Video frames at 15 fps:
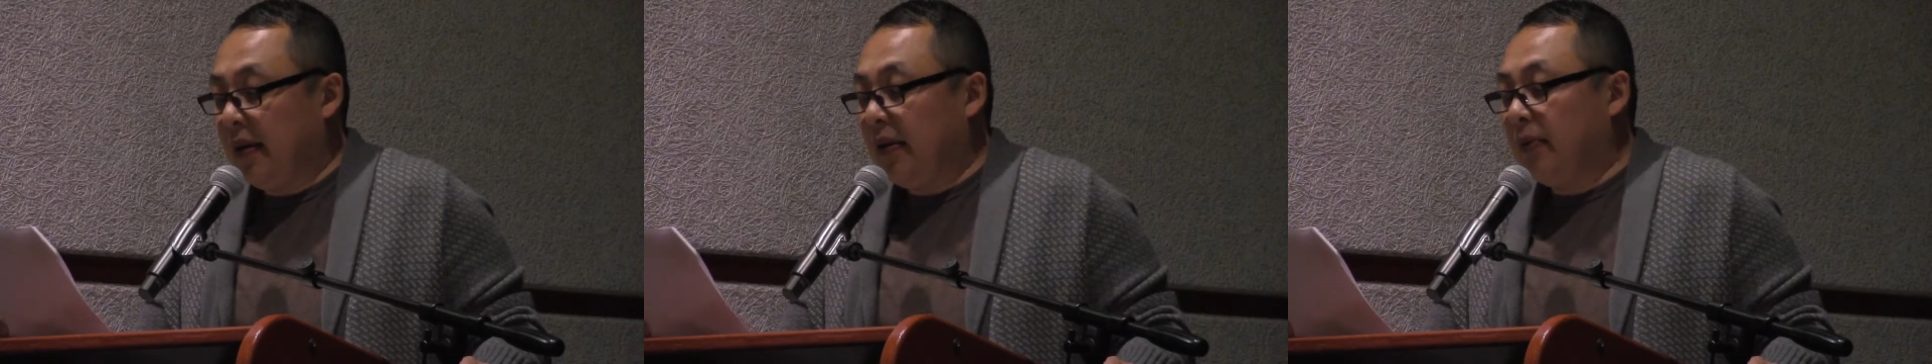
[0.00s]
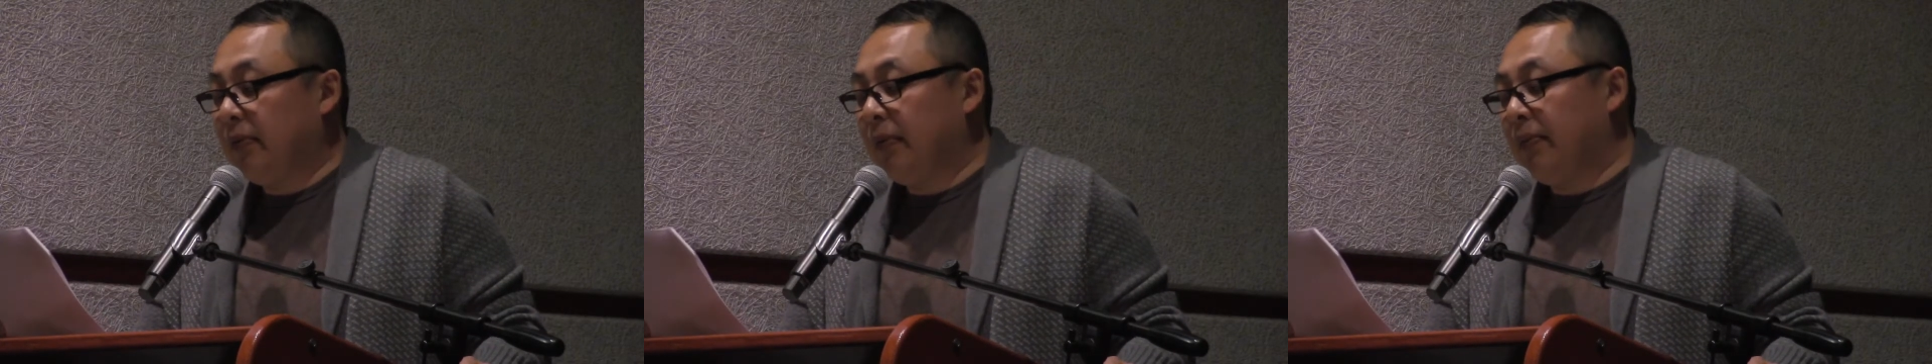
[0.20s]

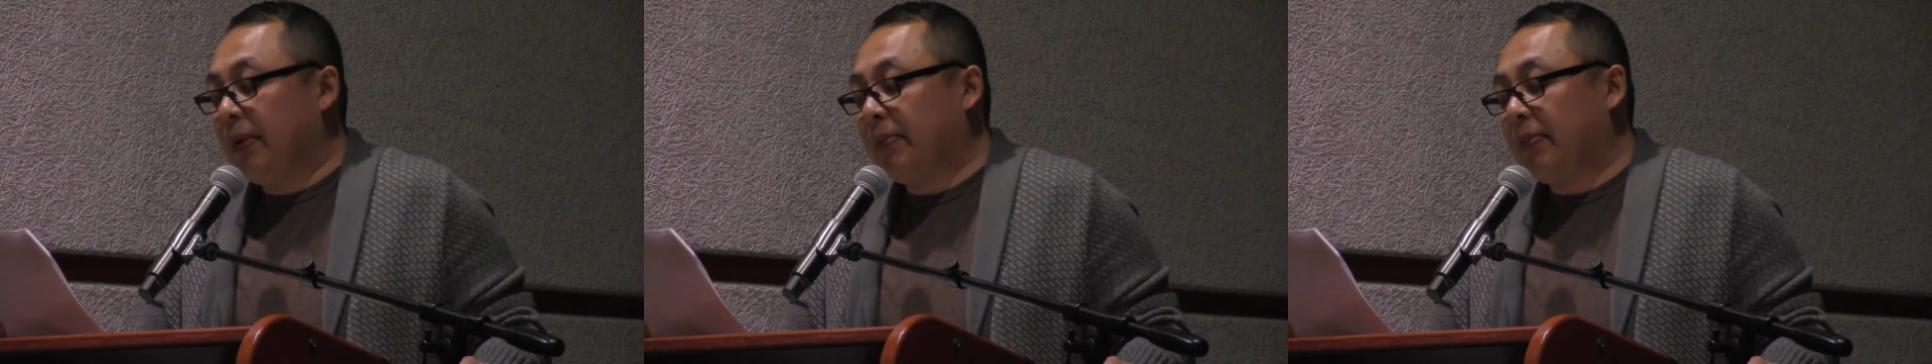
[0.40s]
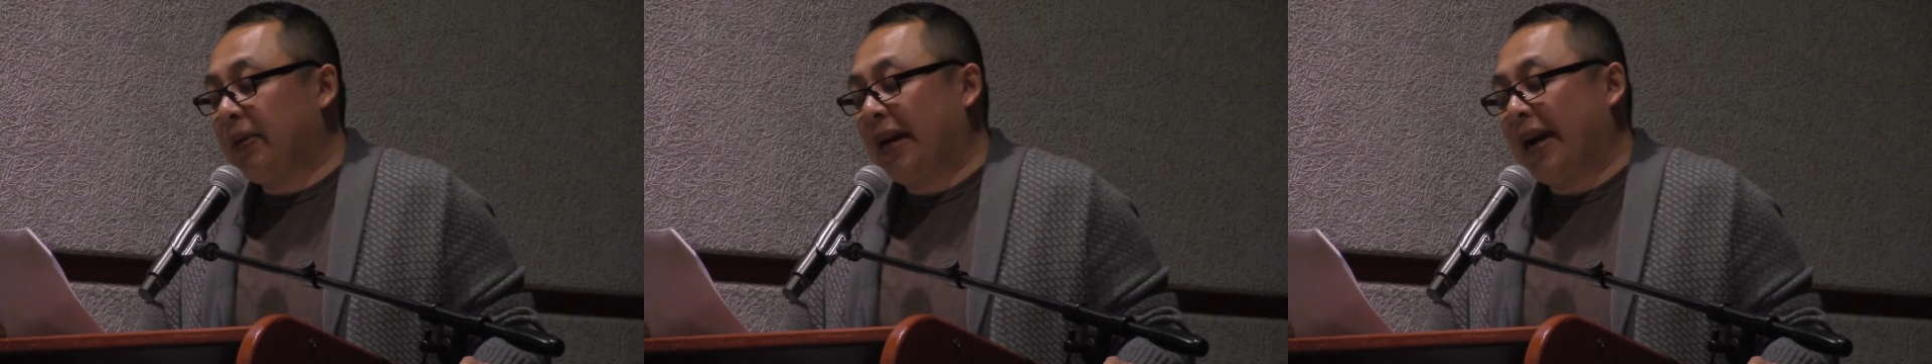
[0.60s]

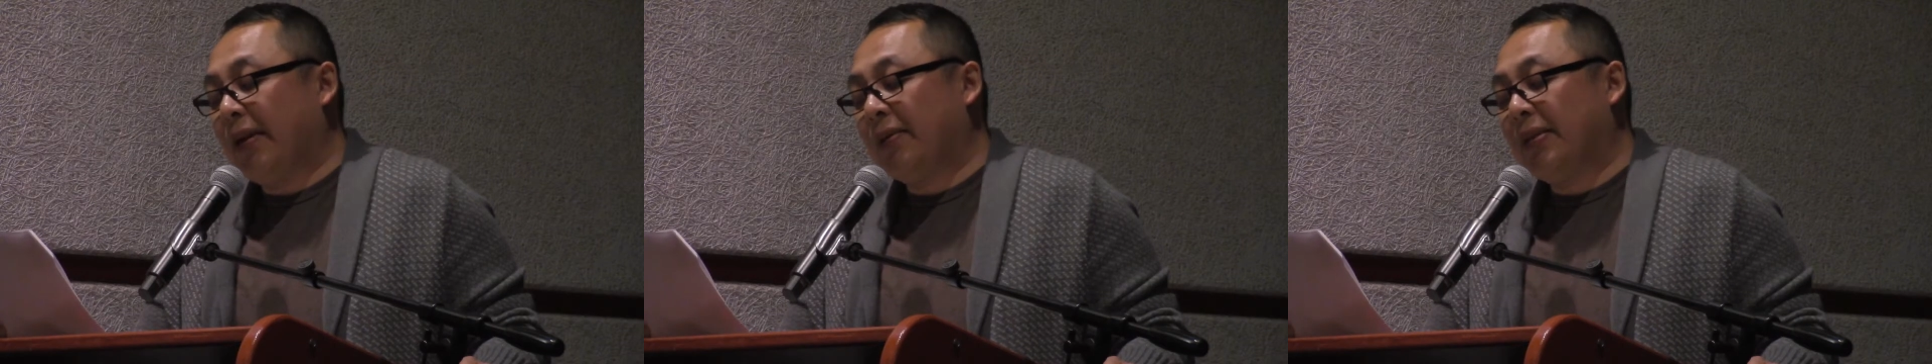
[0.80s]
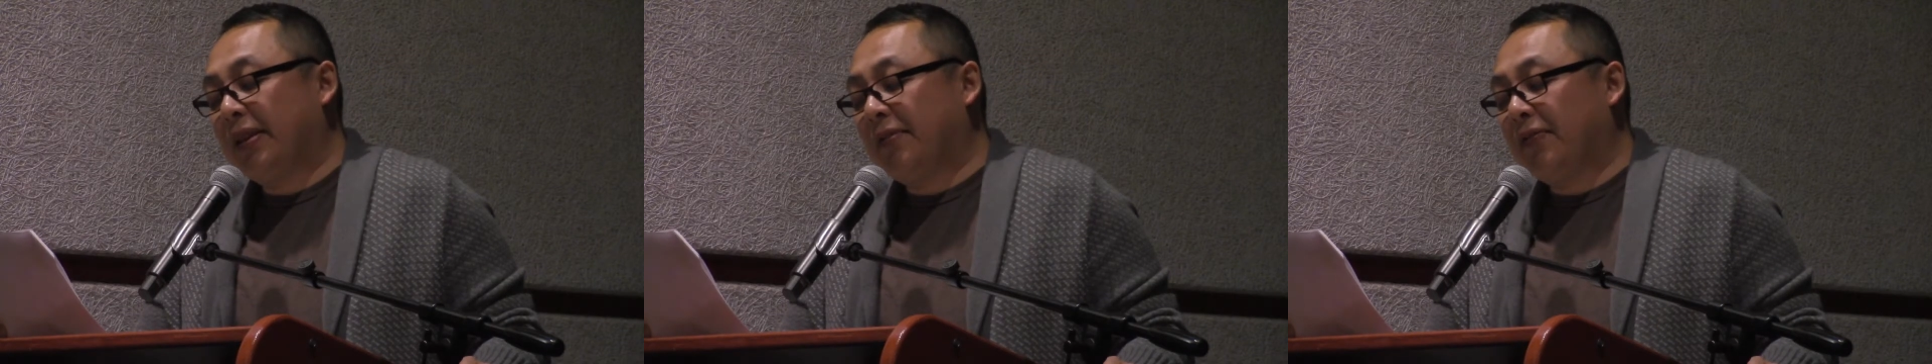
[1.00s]
Remember how
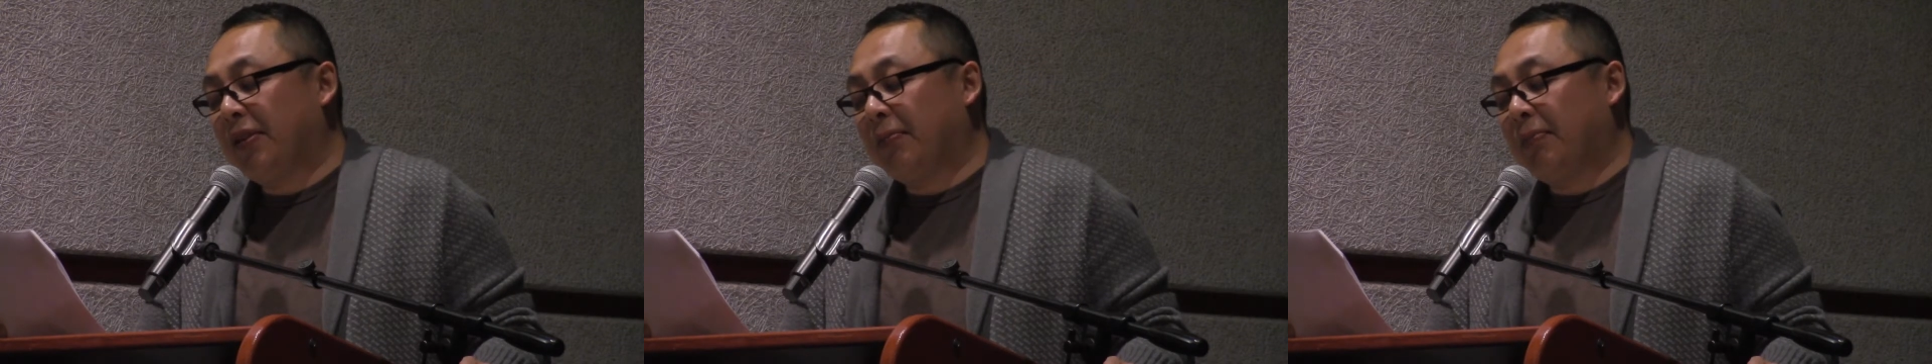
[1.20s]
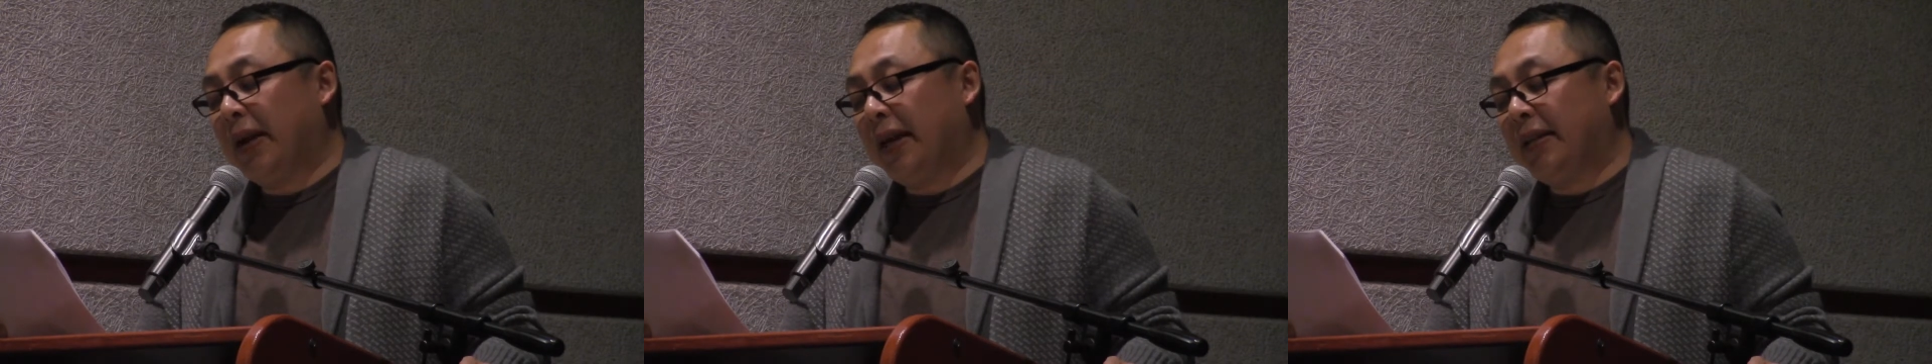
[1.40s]

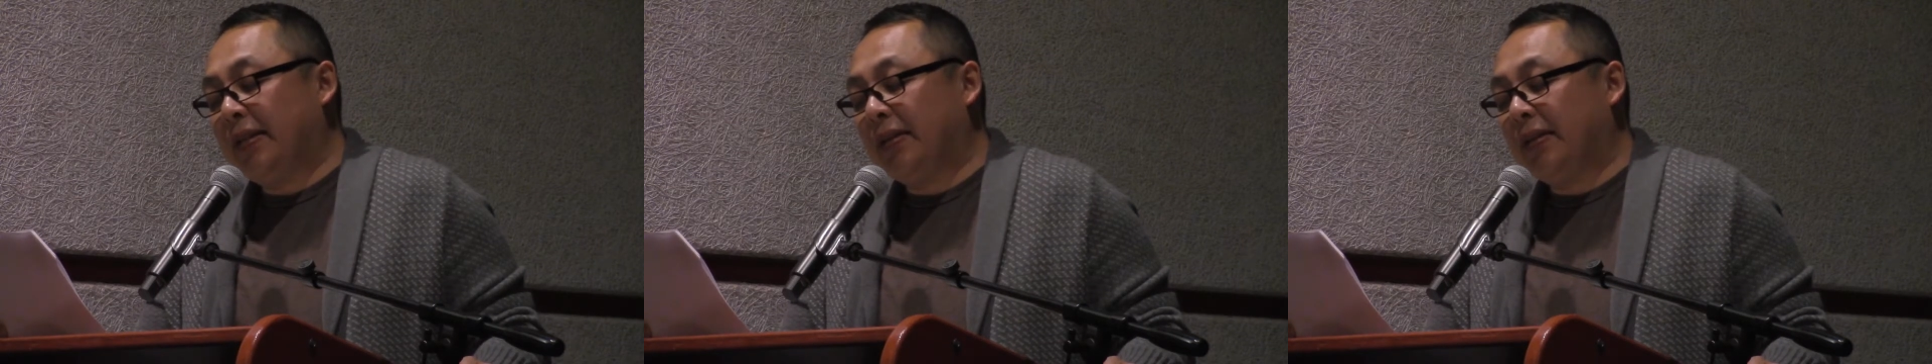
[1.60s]
living made